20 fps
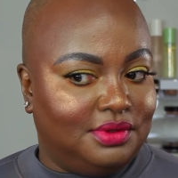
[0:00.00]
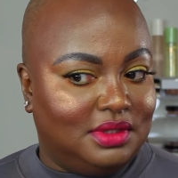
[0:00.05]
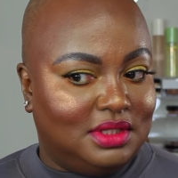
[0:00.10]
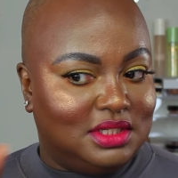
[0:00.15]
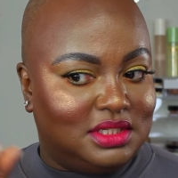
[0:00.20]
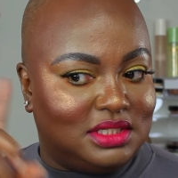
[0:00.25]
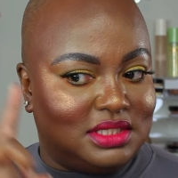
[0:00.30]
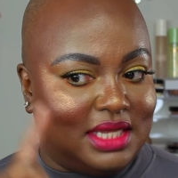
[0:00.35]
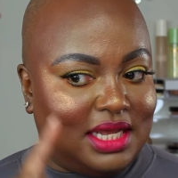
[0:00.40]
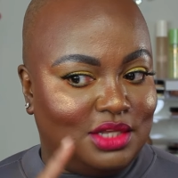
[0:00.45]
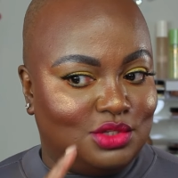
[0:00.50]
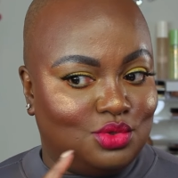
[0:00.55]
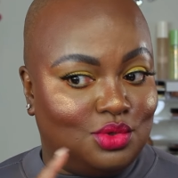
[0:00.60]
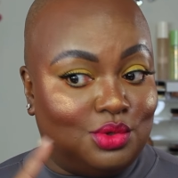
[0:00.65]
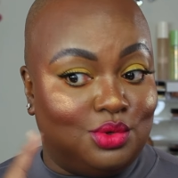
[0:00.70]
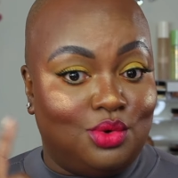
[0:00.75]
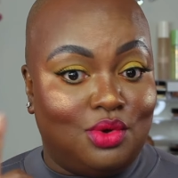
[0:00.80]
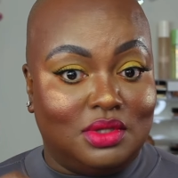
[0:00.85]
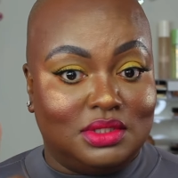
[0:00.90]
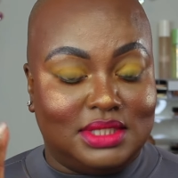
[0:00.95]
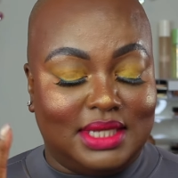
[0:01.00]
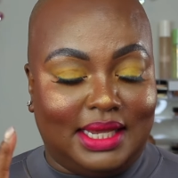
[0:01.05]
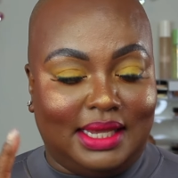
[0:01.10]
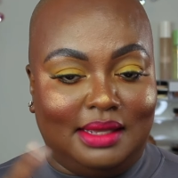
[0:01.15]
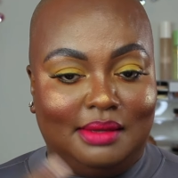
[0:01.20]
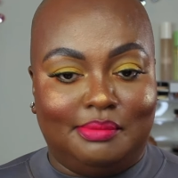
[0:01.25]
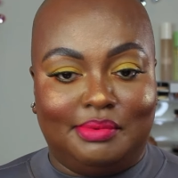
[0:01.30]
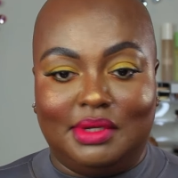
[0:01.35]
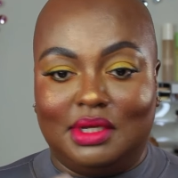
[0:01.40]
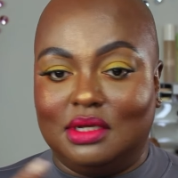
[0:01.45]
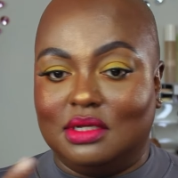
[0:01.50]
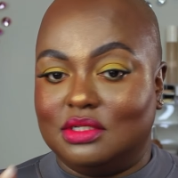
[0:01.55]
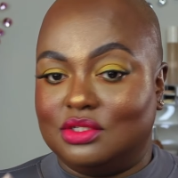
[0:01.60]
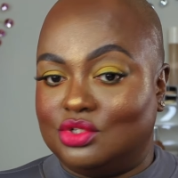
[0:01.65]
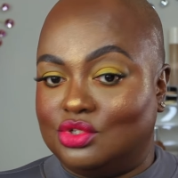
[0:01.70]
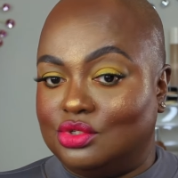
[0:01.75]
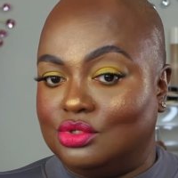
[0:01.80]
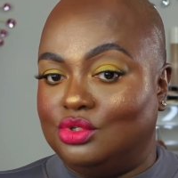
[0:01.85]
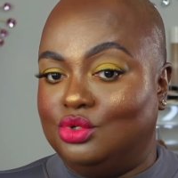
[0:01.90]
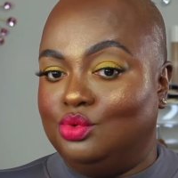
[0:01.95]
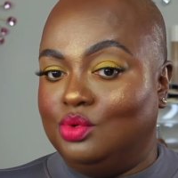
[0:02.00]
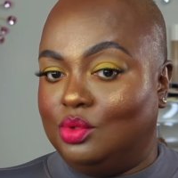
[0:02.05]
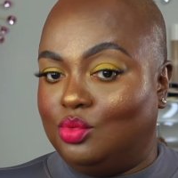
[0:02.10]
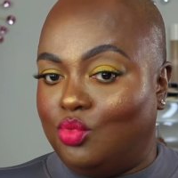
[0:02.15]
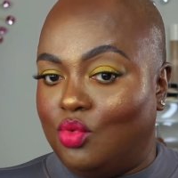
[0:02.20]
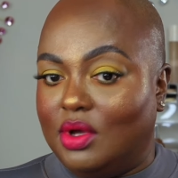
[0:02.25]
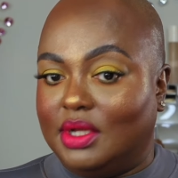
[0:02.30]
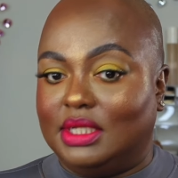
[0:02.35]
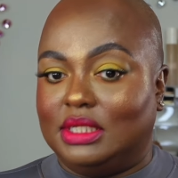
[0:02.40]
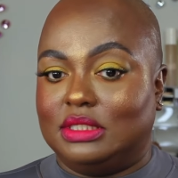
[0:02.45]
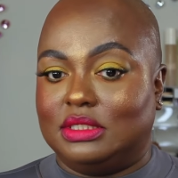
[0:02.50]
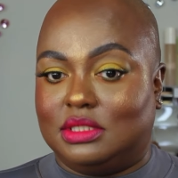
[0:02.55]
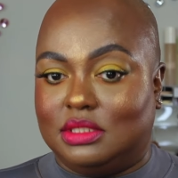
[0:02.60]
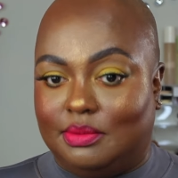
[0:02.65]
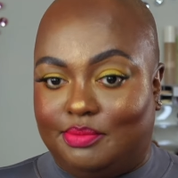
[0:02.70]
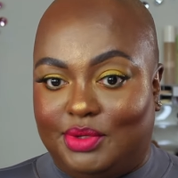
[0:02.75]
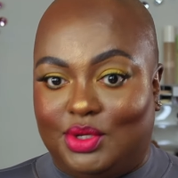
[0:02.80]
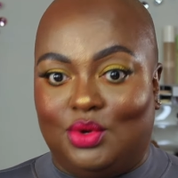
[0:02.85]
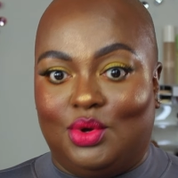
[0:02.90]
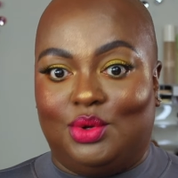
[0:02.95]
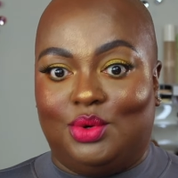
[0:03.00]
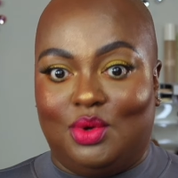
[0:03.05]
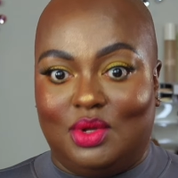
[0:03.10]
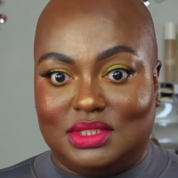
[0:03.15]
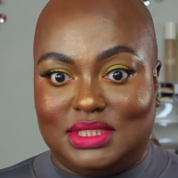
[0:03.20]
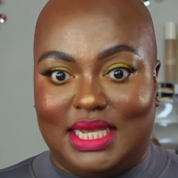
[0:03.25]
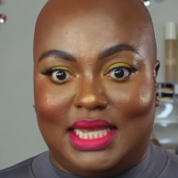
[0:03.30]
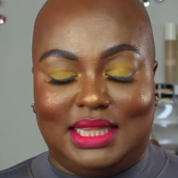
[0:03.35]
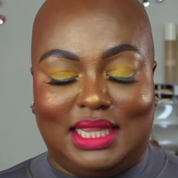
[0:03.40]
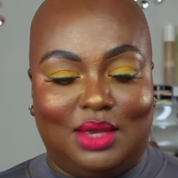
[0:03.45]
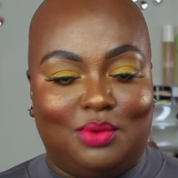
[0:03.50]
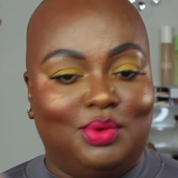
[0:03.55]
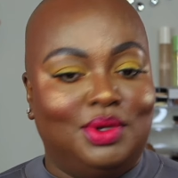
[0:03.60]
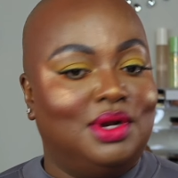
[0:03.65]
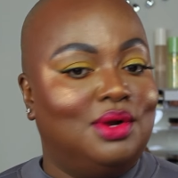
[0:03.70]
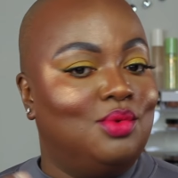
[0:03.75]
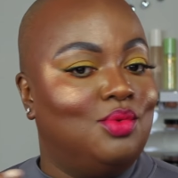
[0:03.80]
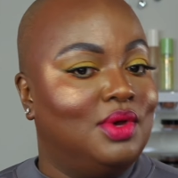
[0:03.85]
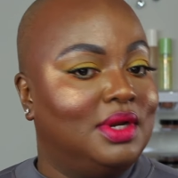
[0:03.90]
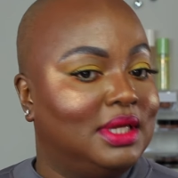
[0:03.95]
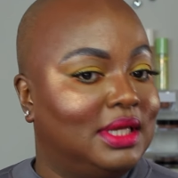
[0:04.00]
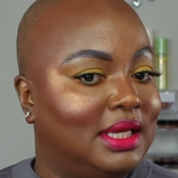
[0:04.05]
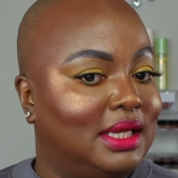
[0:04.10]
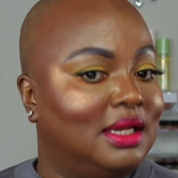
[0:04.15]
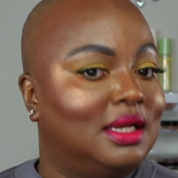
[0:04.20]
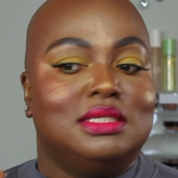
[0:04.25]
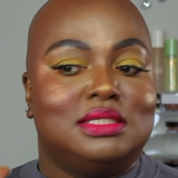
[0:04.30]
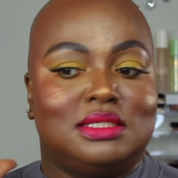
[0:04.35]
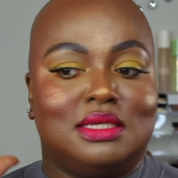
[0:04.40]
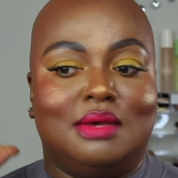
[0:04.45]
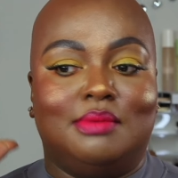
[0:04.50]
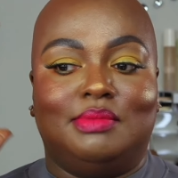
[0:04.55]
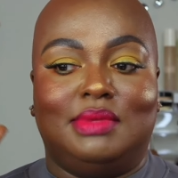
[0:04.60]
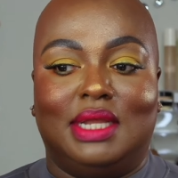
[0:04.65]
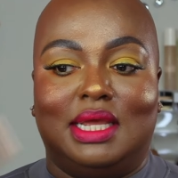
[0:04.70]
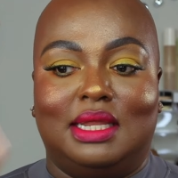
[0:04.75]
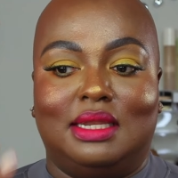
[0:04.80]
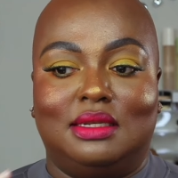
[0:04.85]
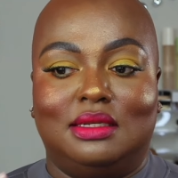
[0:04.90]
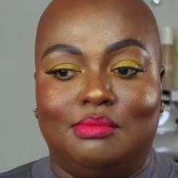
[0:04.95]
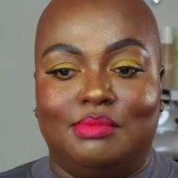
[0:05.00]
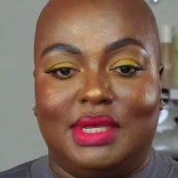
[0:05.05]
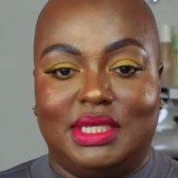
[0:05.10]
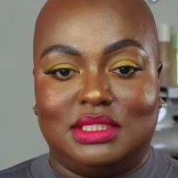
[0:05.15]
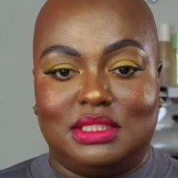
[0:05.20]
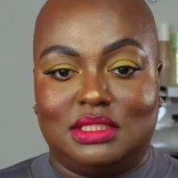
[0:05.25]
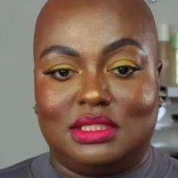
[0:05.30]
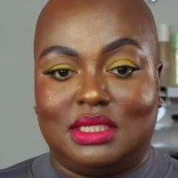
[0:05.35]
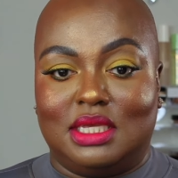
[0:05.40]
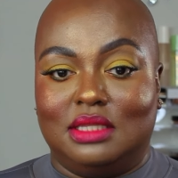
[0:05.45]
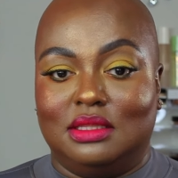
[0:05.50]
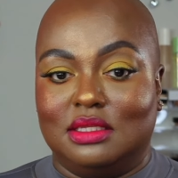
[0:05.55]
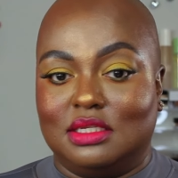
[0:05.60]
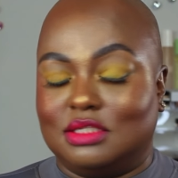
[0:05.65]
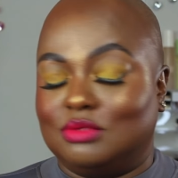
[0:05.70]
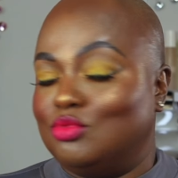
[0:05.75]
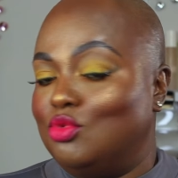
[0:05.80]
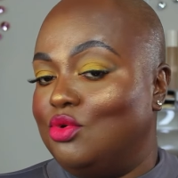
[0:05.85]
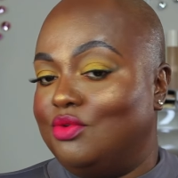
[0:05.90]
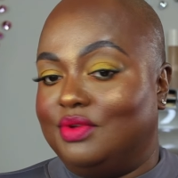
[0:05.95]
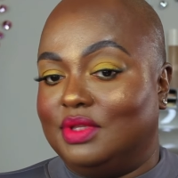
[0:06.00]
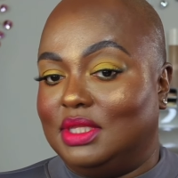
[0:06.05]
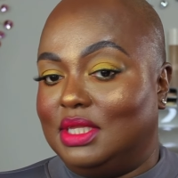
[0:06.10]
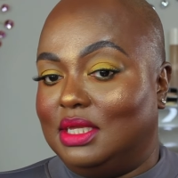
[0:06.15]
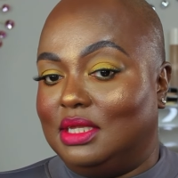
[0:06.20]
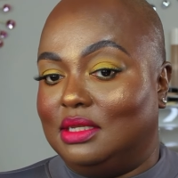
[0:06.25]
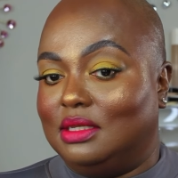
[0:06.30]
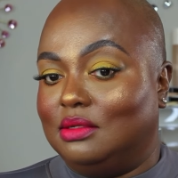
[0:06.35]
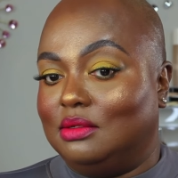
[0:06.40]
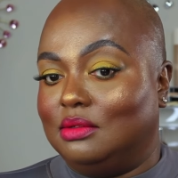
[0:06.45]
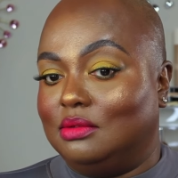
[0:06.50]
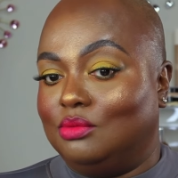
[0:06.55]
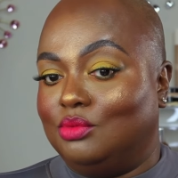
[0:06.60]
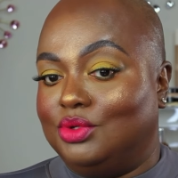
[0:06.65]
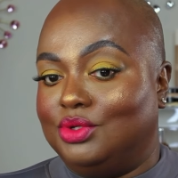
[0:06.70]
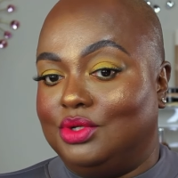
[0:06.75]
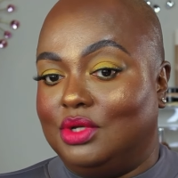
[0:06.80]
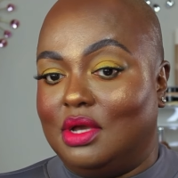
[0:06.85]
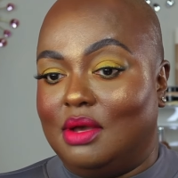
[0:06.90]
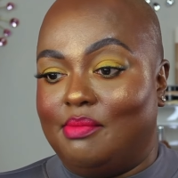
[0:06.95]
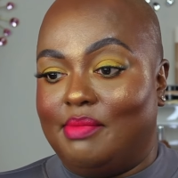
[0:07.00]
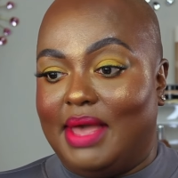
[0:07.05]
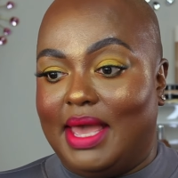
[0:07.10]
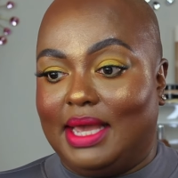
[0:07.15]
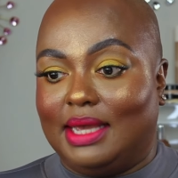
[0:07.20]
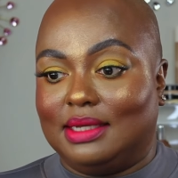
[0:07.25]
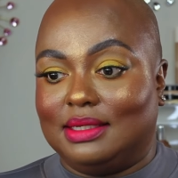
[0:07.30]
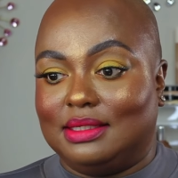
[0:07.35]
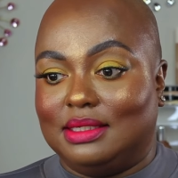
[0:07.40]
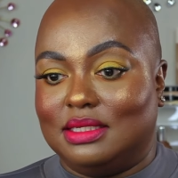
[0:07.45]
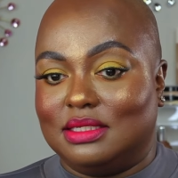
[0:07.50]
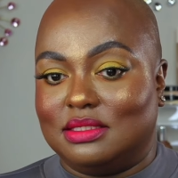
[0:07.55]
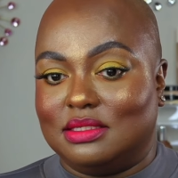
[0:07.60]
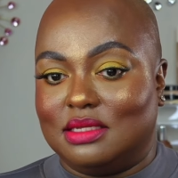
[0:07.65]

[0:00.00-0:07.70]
this stays on all day, because you would want it to be on all day. Like, we don't want to get something that makes the skin look smooth and then when you come back there's